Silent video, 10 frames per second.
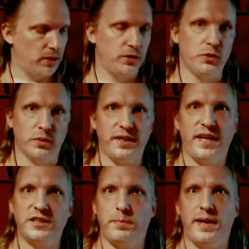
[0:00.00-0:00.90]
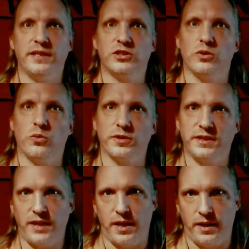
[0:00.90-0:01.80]
You will need a space or
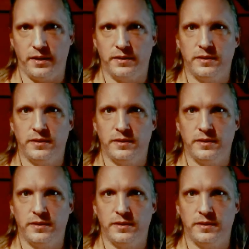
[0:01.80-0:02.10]
setting.